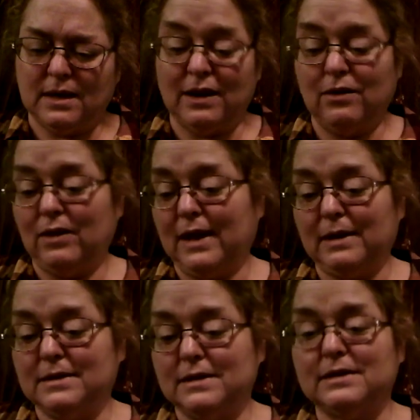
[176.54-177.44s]
I don't
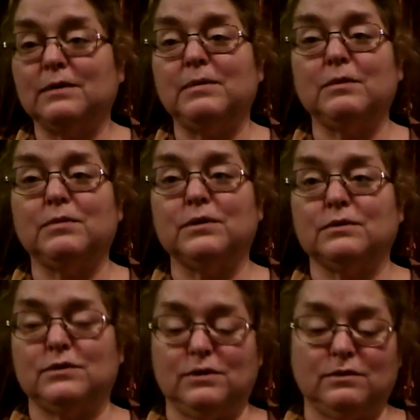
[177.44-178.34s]
like to see people
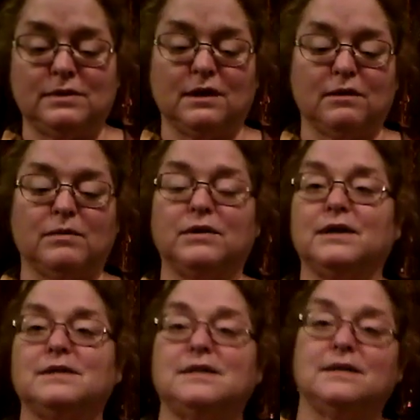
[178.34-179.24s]
do terrible
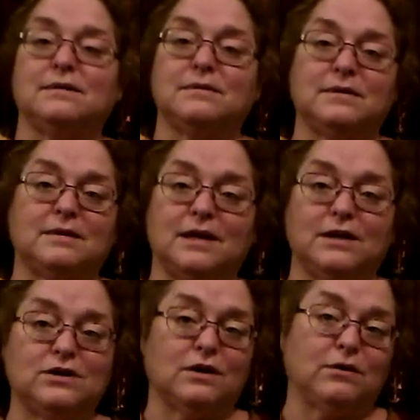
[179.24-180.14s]
things to
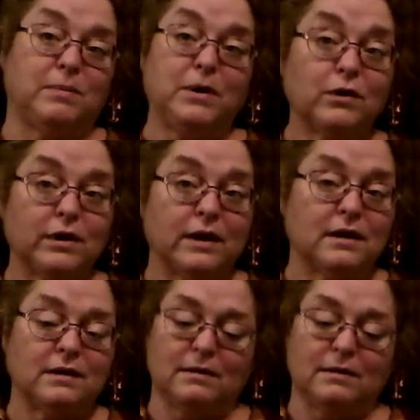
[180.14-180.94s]
each other, period,